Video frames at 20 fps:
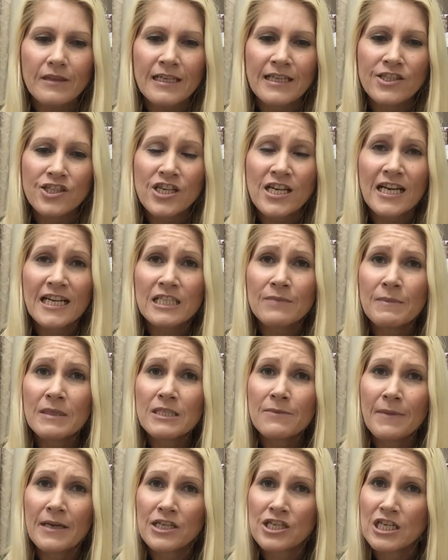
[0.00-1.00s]
and she asked me
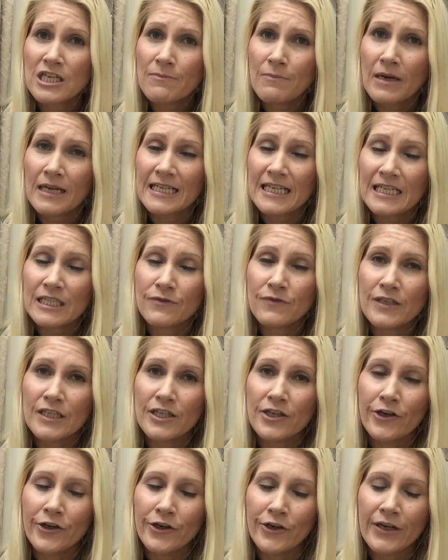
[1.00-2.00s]
to mention in my next
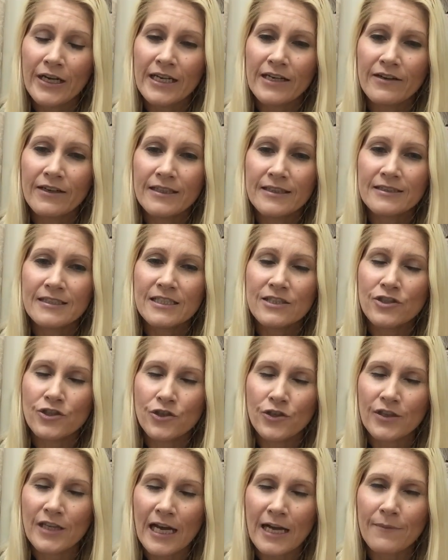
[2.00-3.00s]
video, and I didn't
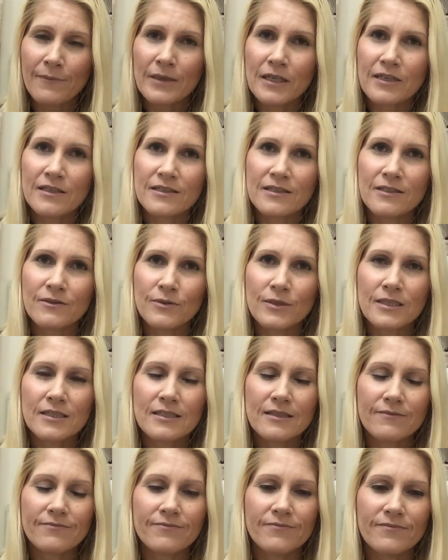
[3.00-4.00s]
do that because
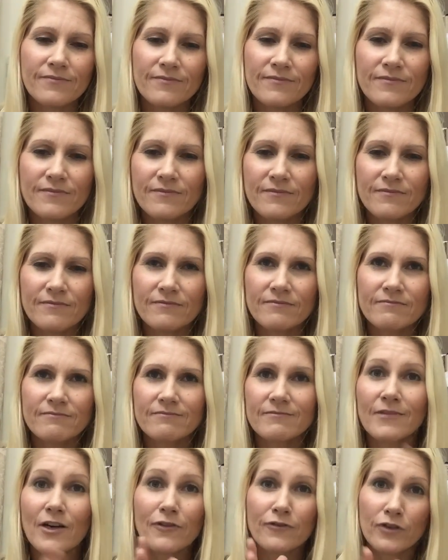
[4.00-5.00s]

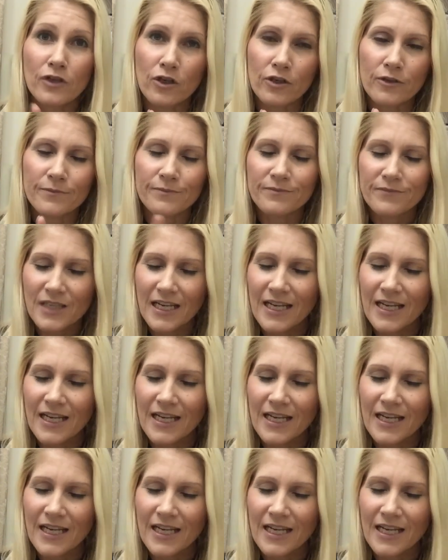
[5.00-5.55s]
I forgot.